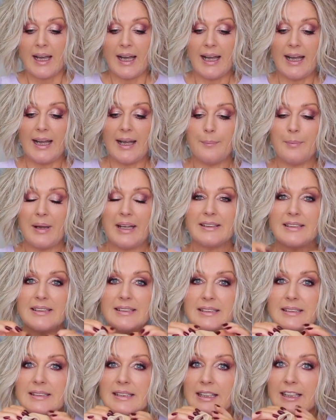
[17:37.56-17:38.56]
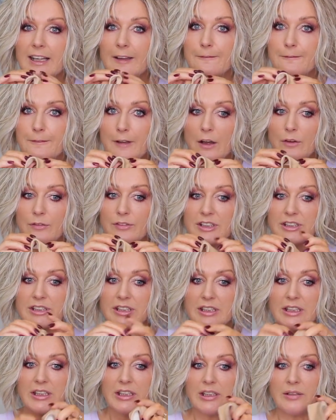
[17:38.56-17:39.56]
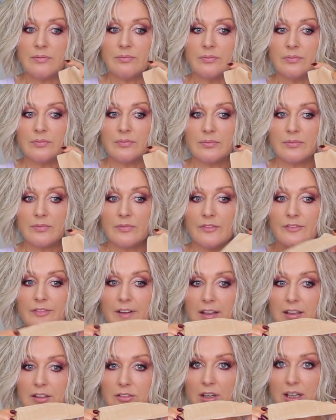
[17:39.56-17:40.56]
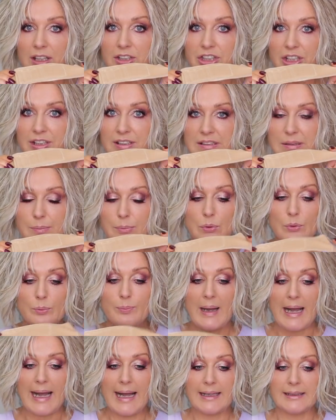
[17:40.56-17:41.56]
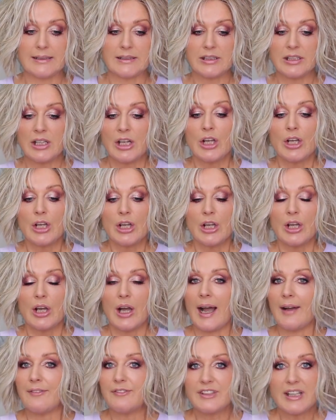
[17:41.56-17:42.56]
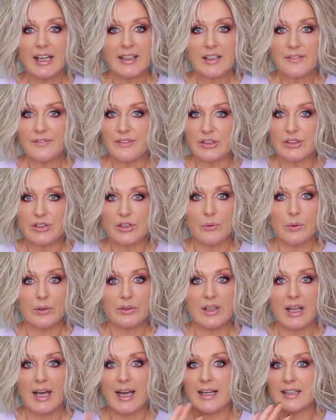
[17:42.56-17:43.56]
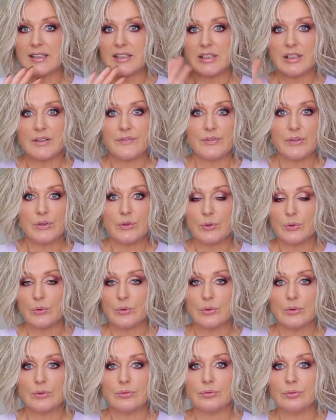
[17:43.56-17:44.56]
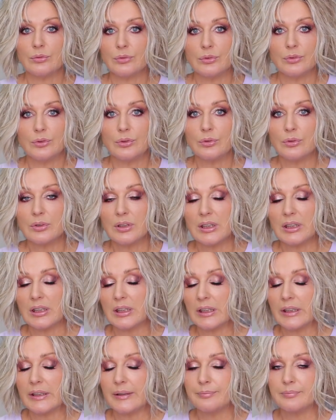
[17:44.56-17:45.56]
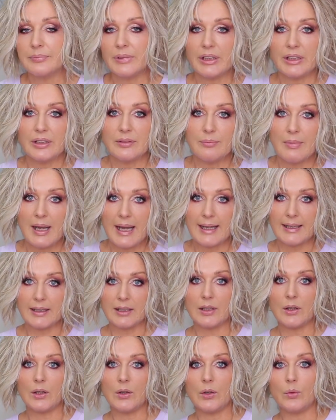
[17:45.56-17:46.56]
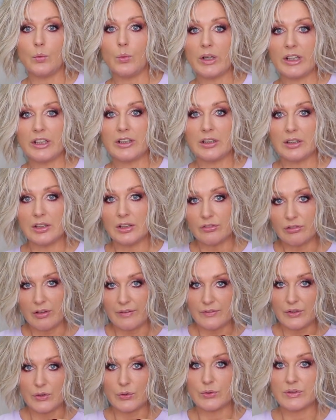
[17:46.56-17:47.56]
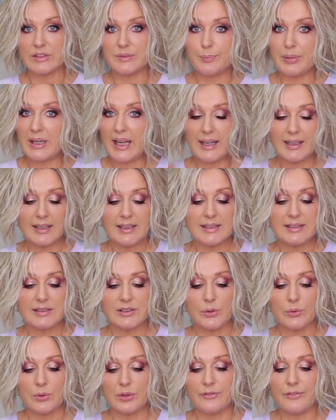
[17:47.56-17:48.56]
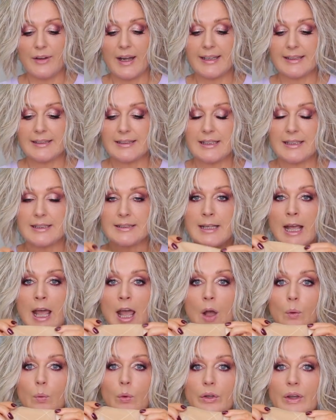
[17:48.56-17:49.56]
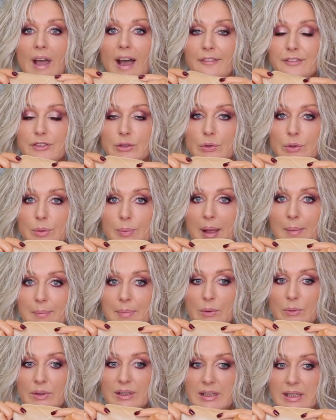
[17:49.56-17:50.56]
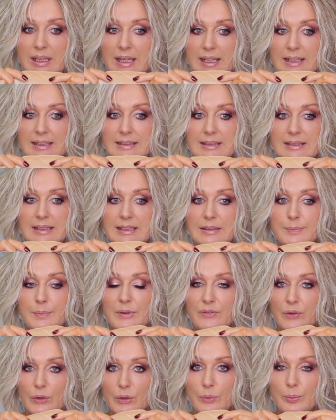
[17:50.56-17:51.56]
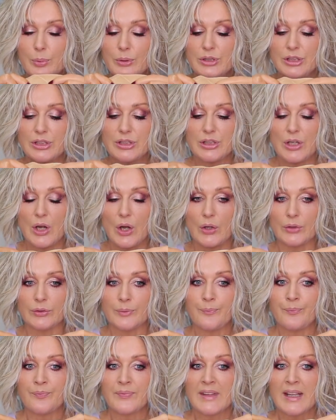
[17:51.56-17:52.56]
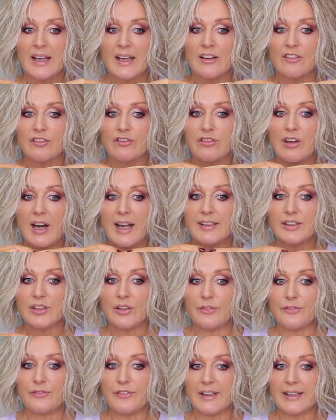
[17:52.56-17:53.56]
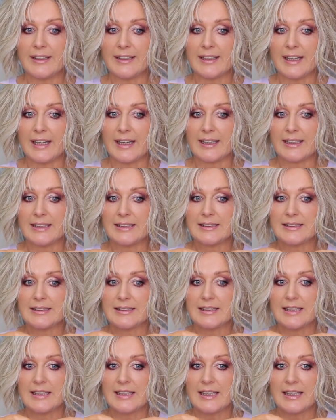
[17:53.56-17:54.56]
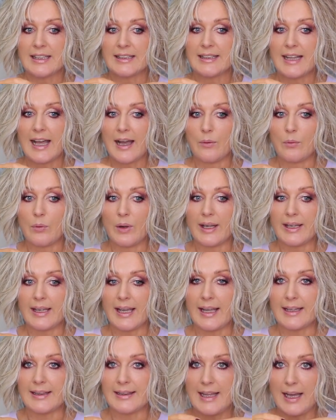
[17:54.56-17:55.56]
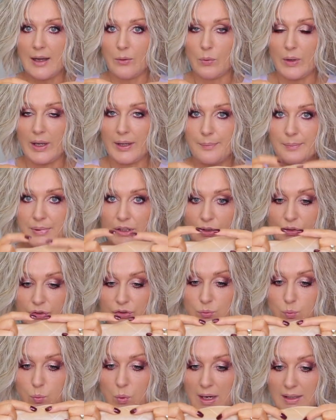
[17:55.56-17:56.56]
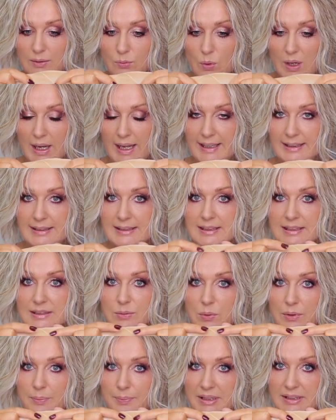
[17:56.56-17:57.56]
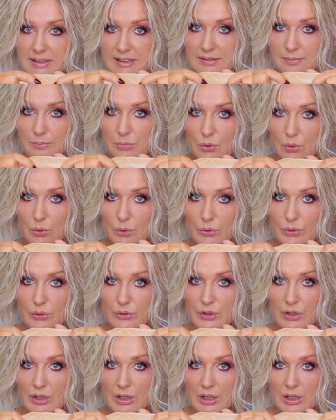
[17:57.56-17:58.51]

um, and this is like a velvety velcro adjustable band. I've done a video on that. If you look um, in my wig reviews playlist, you will find it. What you have to remember with this is before you put it on, run your fingers that way and that way, because one way this will be smooth